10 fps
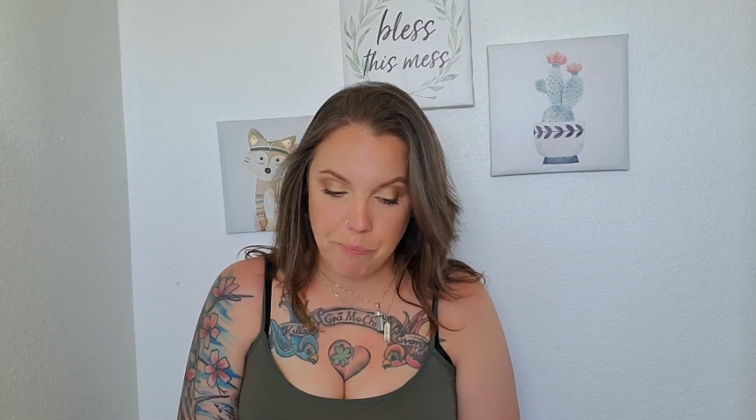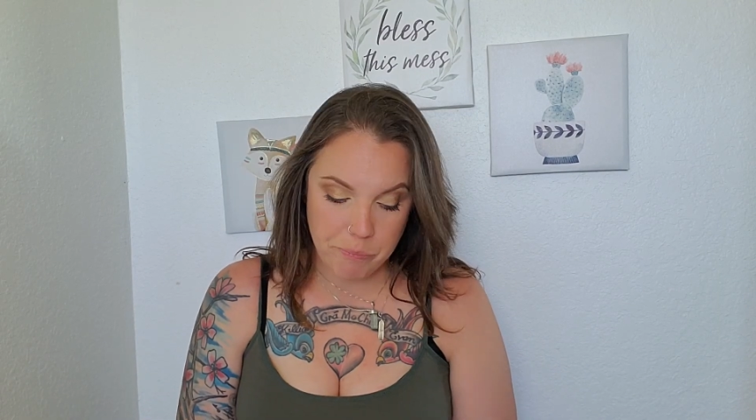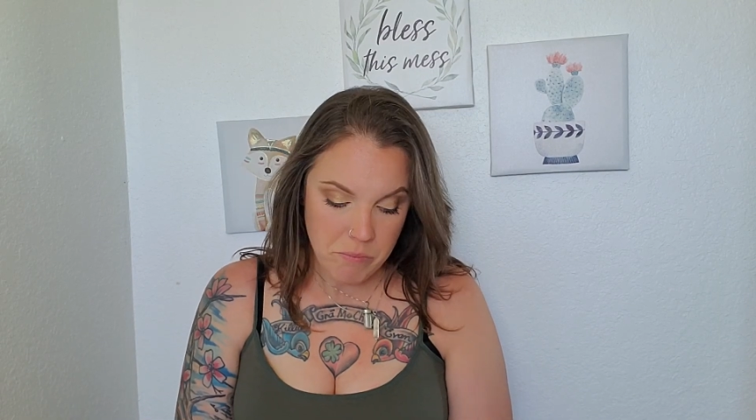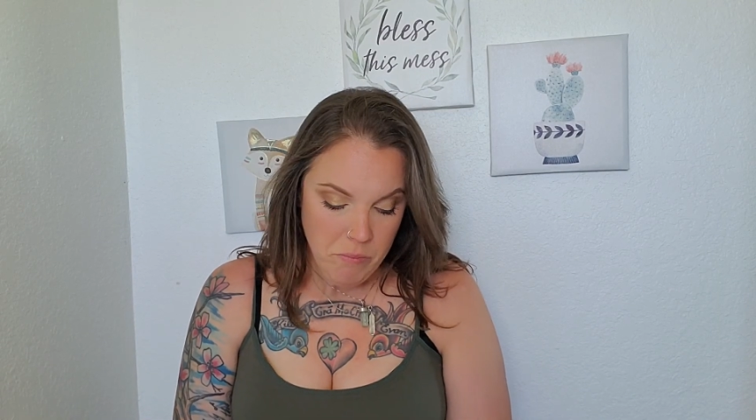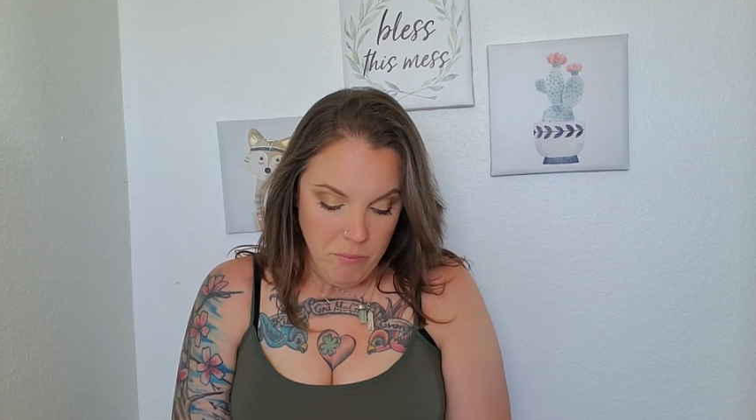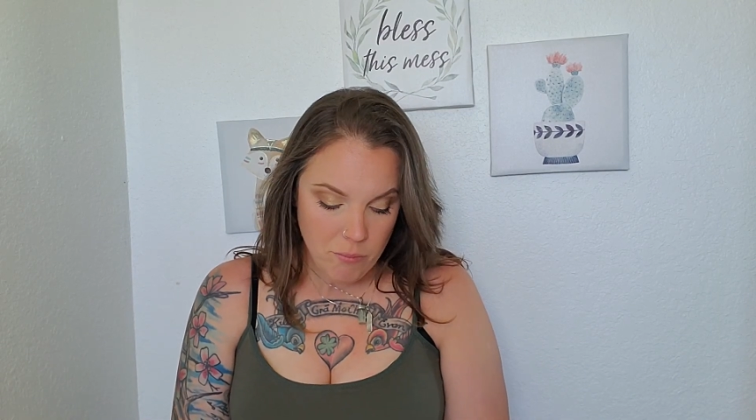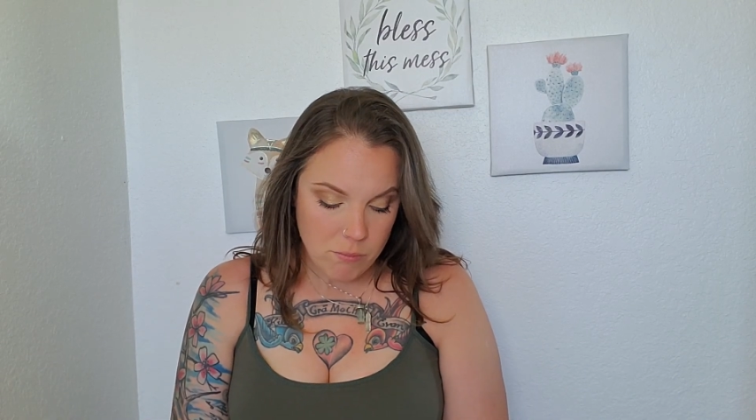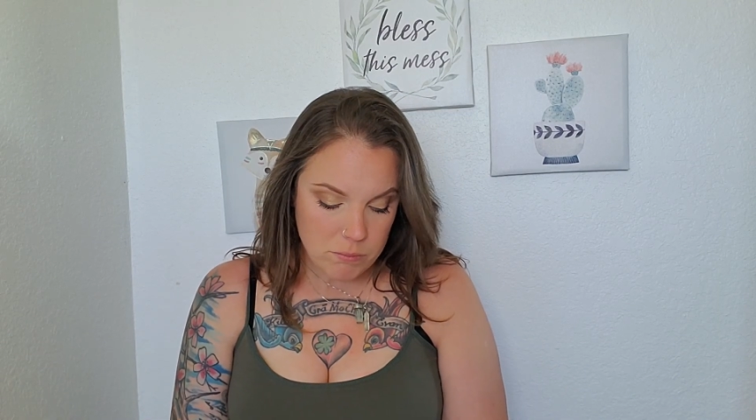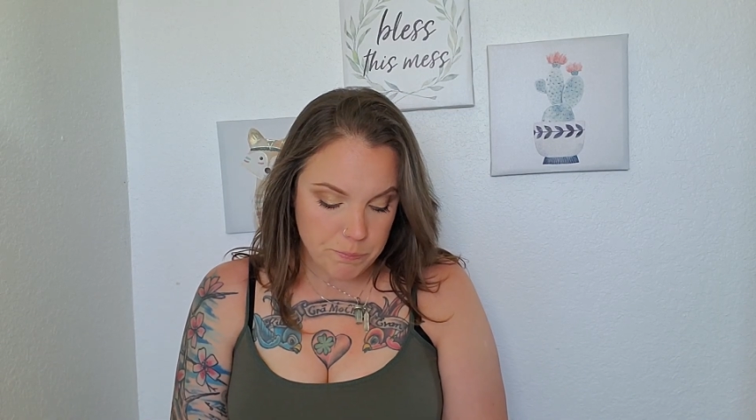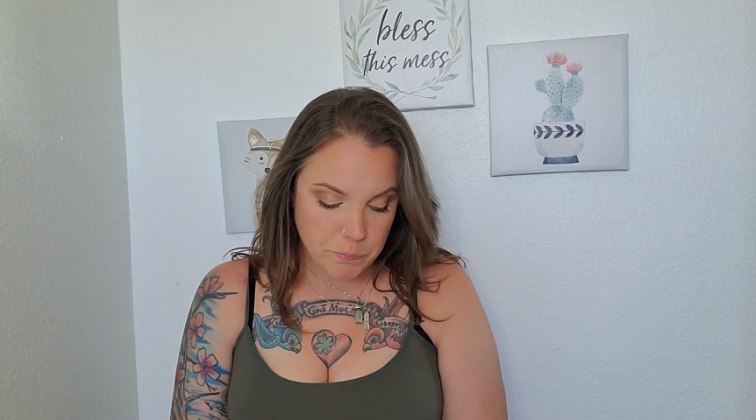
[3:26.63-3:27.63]
The
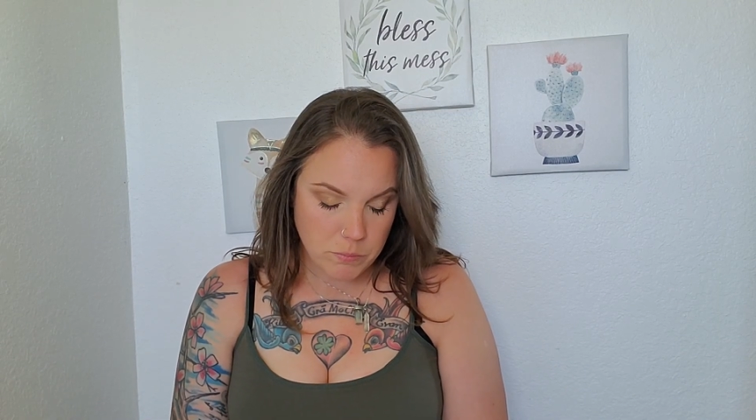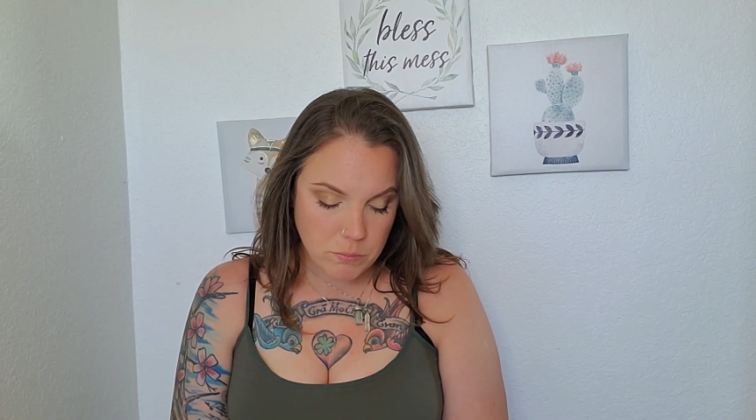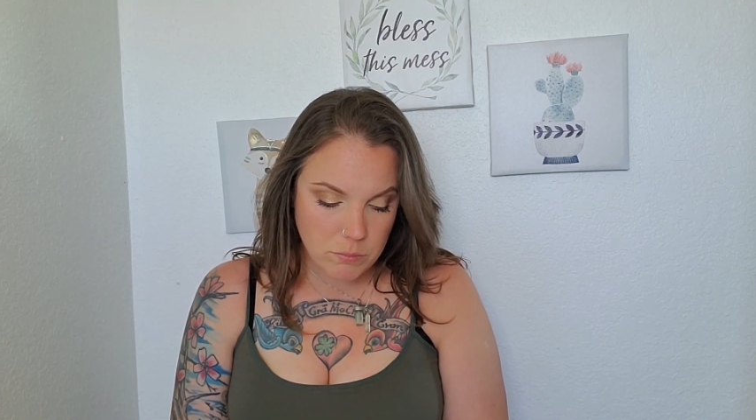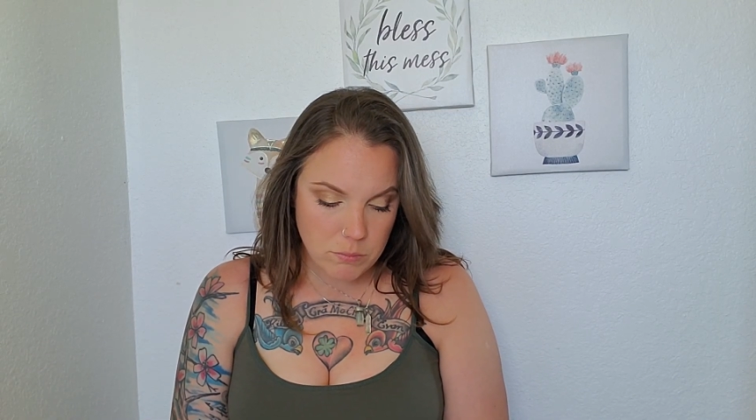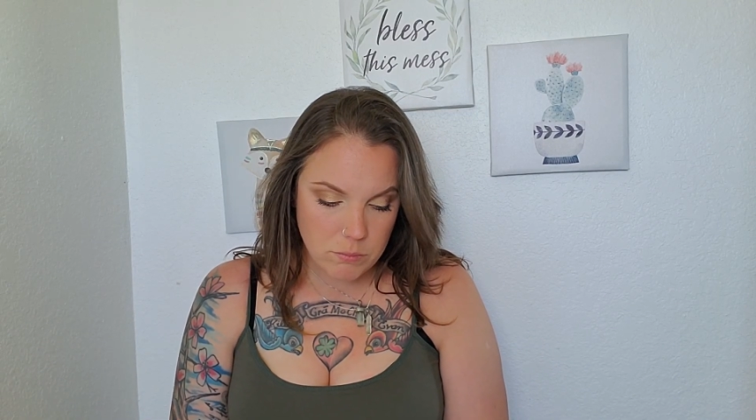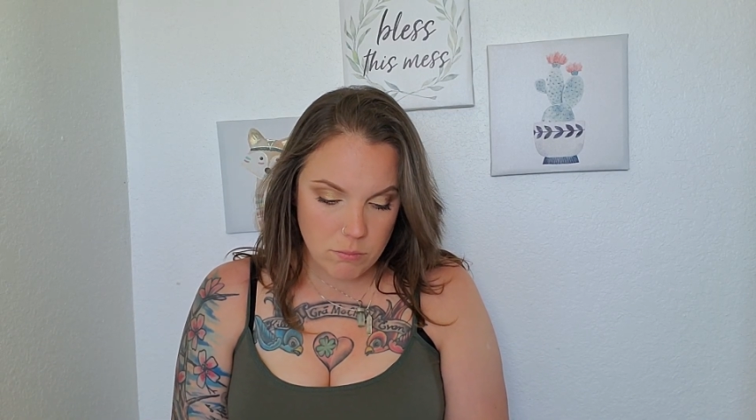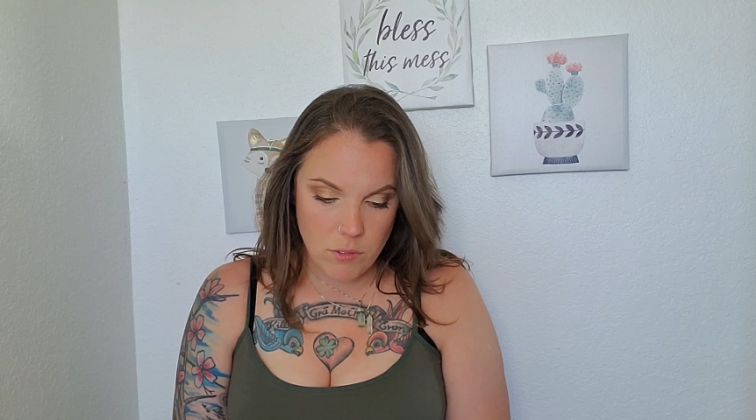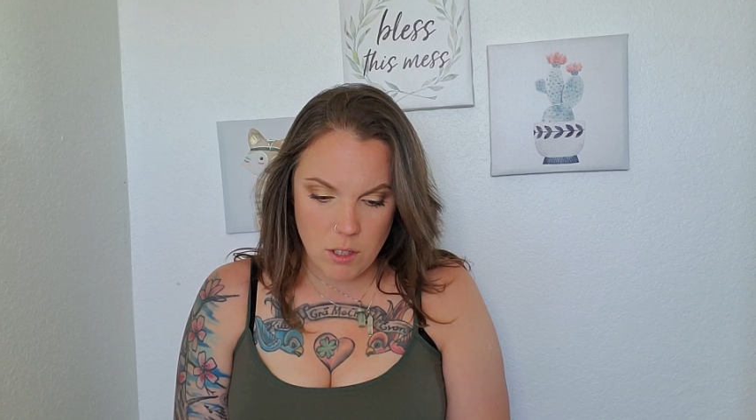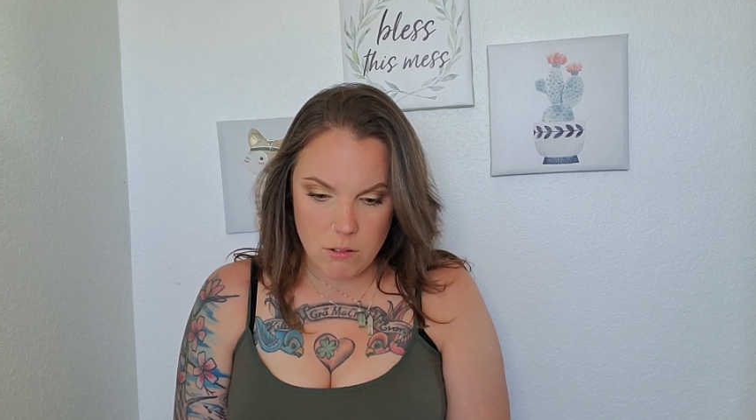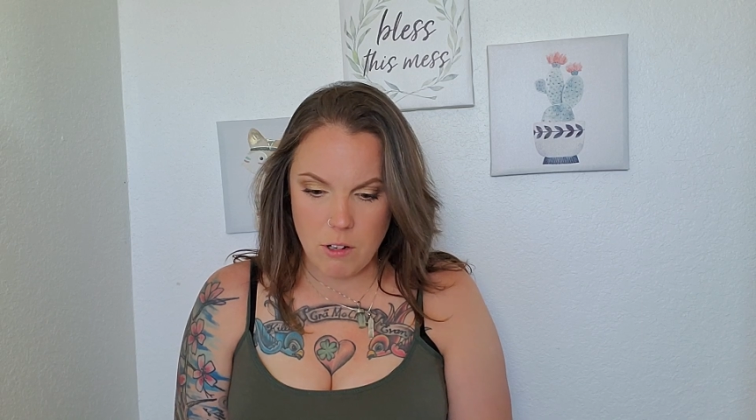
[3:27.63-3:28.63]

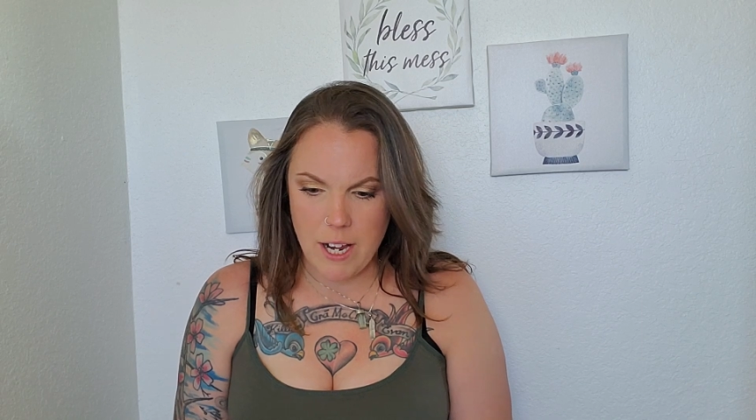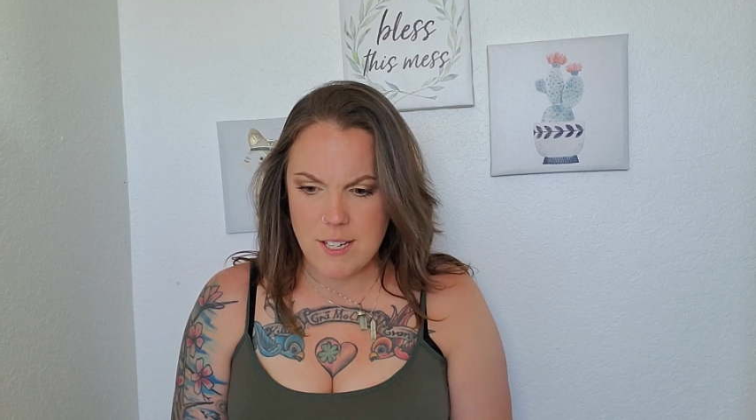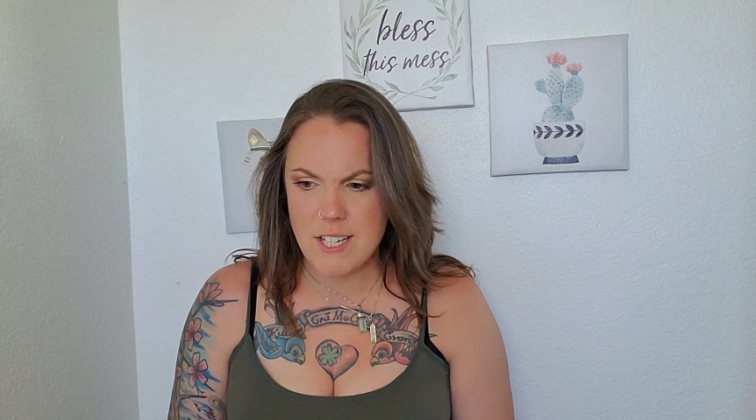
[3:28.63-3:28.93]
next